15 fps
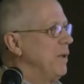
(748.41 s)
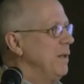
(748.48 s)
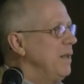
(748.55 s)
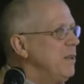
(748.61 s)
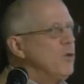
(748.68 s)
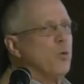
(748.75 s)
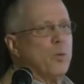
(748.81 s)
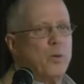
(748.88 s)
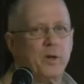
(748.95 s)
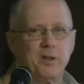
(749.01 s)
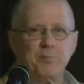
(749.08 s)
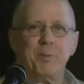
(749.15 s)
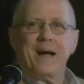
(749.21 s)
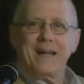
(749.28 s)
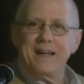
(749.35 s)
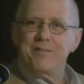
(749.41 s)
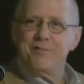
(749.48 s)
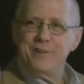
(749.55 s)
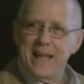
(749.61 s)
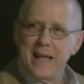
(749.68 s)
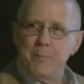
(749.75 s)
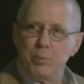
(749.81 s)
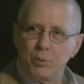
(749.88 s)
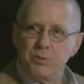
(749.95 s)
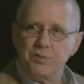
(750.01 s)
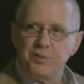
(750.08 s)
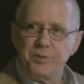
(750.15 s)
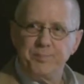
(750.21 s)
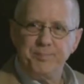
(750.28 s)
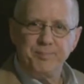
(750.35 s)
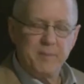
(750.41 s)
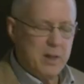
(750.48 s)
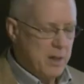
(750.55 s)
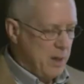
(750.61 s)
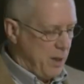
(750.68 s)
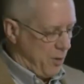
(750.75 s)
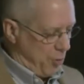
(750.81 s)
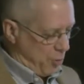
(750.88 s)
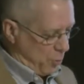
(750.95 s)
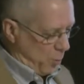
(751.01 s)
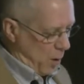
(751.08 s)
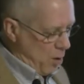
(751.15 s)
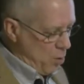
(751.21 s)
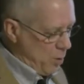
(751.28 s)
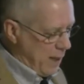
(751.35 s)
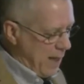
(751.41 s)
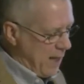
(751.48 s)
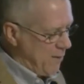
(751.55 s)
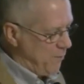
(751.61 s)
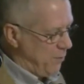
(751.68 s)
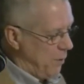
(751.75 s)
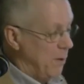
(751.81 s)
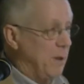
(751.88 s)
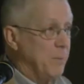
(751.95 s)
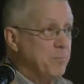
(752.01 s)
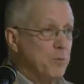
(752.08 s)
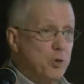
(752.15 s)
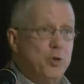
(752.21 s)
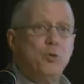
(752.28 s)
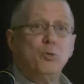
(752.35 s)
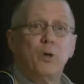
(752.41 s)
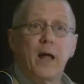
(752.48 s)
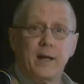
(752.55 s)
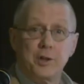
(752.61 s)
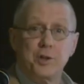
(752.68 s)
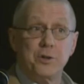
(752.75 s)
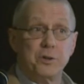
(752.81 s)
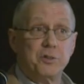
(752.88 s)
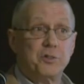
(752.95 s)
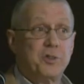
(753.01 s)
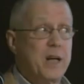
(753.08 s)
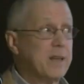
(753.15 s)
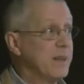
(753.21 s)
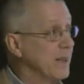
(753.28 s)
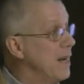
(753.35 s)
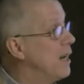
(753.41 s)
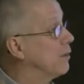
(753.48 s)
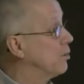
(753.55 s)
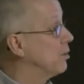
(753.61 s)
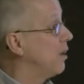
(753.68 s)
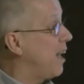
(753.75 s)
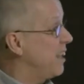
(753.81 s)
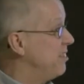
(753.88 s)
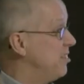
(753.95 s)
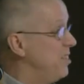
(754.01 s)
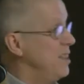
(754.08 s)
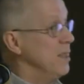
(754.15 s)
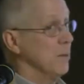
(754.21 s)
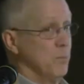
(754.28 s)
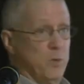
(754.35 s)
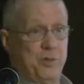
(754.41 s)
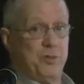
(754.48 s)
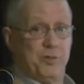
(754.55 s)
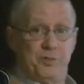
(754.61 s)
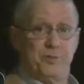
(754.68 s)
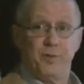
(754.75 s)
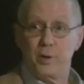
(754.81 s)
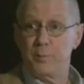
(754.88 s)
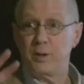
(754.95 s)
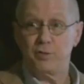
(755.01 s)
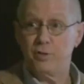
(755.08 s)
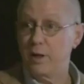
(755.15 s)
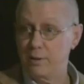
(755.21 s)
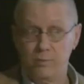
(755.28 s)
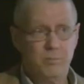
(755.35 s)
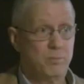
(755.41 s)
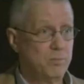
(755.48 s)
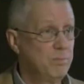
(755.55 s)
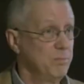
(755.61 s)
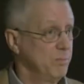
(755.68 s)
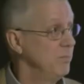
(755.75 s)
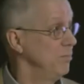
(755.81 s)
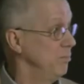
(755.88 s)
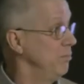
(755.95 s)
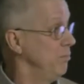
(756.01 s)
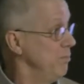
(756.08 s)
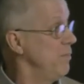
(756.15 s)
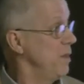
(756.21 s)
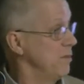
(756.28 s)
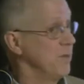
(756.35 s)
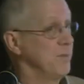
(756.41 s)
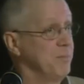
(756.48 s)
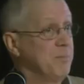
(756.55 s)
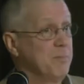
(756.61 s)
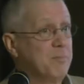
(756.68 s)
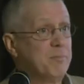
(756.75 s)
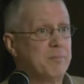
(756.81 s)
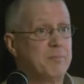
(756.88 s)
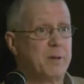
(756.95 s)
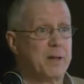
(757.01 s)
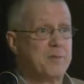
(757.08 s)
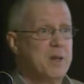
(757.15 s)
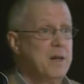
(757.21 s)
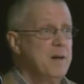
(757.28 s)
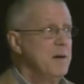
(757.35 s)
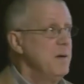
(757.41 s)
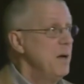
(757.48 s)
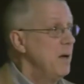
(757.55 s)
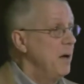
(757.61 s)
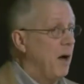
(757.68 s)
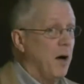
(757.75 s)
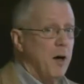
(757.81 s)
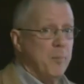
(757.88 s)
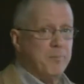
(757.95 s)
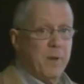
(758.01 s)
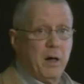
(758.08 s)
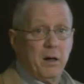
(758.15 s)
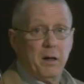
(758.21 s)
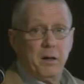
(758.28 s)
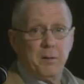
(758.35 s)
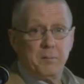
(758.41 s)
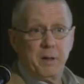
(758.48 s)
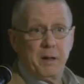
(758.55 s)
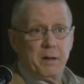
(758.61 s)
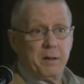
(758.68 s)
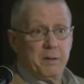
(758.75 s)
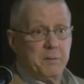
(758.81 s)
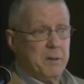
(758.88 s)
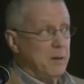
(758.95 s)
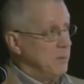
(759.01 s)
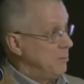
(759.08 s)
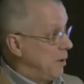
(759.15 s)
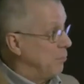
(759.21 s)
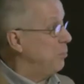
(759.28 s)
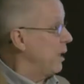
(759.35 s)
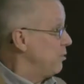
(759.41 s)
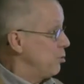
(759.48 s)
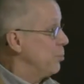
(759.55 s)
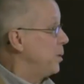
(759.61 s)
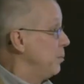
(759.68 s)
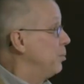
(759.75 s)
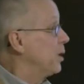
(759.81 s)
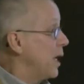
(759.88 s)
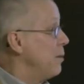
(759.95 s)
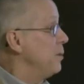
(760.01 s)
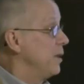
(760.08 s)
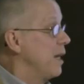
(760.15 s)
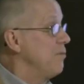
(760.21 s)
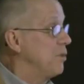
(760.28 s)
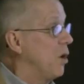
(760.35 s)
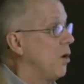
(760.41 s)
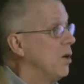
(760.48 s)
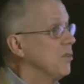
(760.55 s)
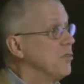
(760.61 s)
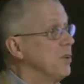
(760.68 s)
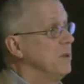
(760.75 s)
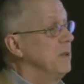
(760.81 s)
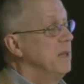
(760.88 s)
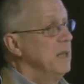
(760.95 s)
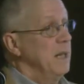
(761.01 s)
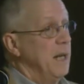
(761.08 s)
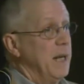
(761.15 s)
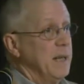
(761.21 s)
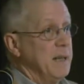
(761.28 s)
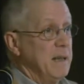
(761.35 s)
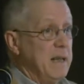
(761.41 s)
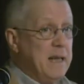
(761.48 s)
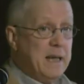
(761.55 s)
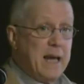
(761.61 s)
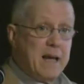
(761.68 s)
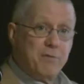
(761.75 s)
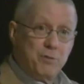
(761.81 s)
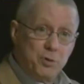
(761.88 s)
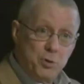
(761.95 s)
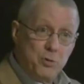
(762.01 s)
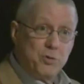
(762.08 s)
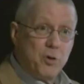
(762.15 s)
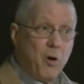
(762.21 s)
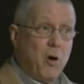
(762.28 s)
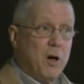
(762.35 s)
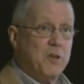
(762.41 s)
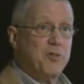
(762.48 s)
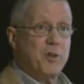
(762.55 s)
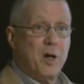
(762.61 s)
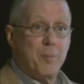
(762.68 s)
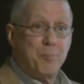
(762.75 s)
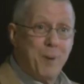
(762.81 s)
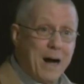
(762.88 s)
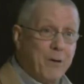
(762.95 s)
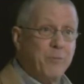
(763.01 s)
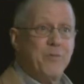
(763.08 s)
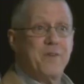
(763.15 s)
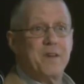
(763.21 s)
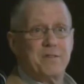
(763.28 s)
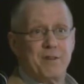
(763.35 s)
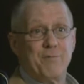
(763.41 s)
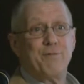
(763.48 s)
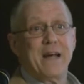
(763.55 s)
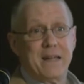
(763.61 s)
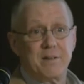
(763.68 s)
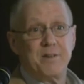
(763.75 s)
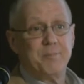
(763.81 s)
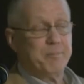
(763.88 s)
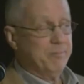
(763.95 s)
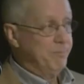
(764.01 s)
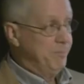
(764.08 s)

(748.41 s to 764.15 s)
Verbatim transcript: inquiries by his neighbors. Thoreau gave um, two lectures at the Concord Lyceum, which is very much like this place. Um, uh, uh, uh, a place where people came and gave talks, and, and he gave two talks about this event,